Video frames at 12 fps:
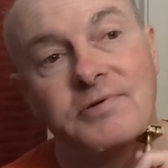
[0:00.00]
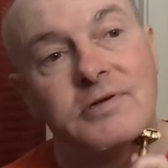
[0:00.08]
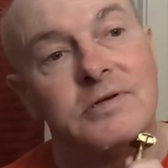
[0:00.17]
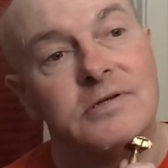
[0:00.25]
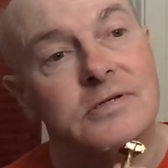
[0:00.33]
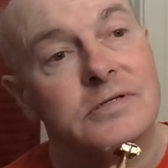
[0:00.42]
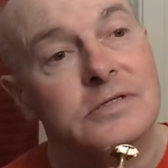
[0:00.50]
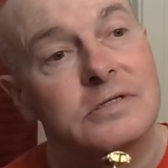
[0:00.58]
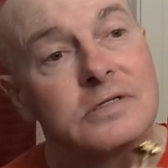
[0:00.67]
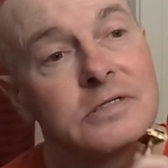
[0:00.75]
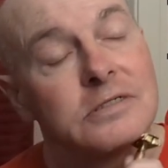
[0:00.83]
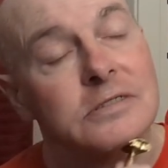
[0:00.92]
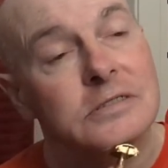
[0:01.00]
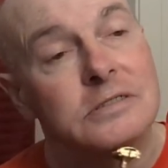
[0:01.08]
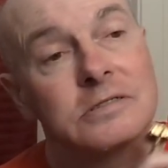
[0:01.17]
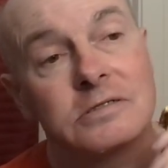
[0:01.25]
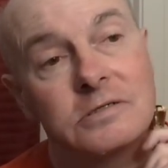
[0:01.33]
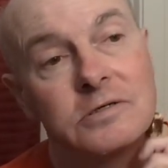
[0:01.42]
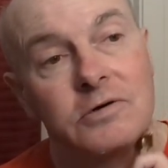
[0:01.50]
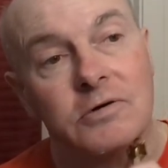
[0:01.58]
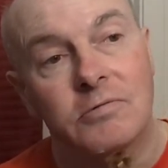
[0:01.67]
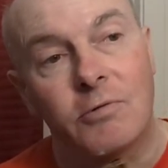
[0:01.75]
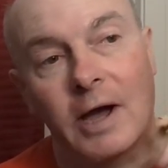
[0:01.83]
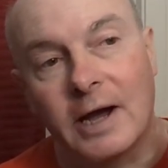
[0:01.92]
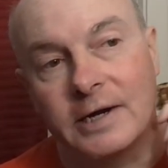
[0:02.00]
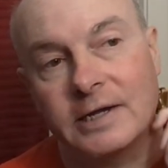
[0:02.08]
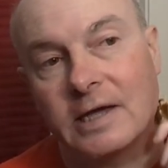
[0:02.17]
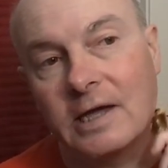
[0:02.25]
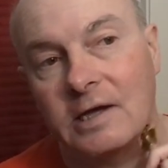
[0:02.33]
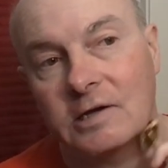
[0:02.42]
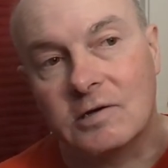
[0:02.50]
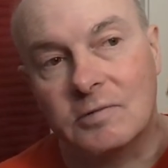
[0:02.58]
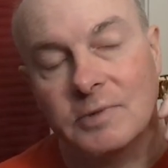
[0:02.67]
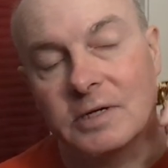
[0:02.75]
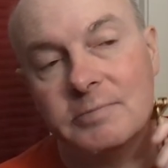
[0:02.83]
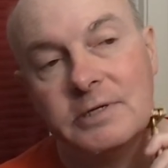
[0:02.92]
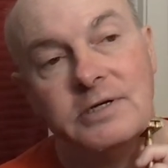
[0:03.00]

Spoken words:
pen. Your writing angle may